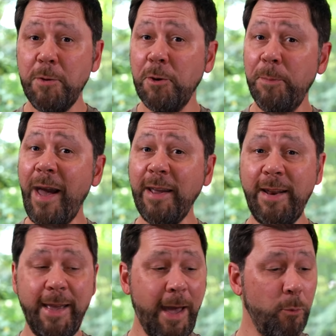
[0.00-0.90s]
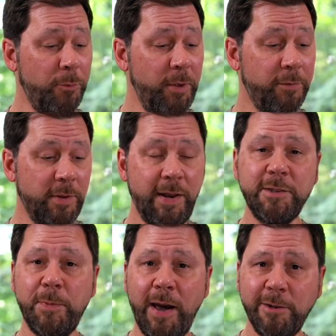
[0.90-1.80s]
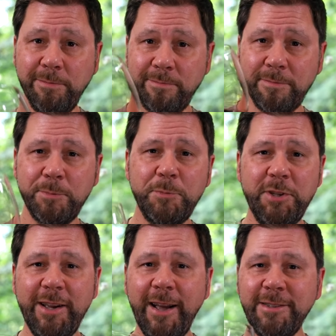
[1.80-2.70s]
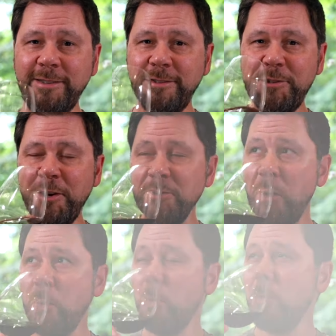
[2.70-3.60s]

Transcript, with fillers: Come back and hang out with me for the next bottle. See you guys. Cheers.